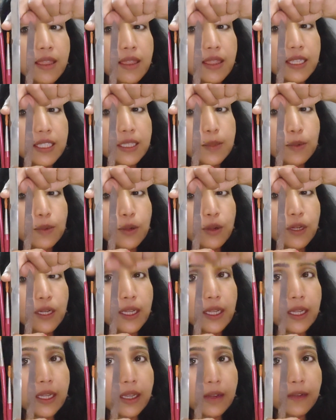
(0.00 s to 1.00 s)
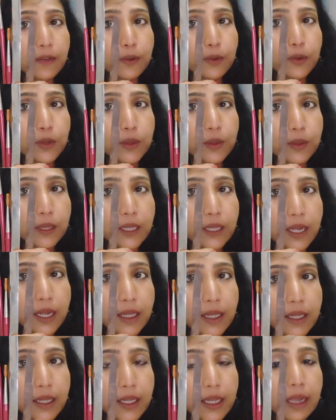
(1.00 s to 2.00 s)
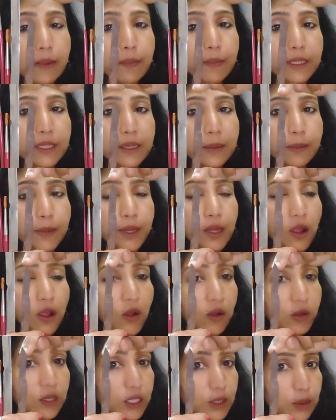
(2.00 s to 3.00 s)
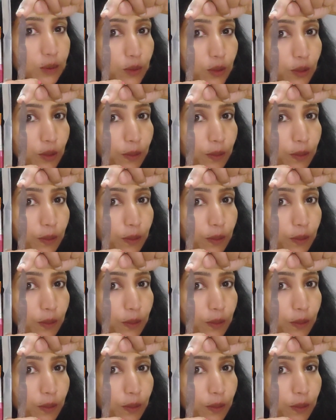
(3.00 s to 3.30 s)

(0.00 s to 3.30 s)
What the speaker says: the small I can fuse with either capital P or small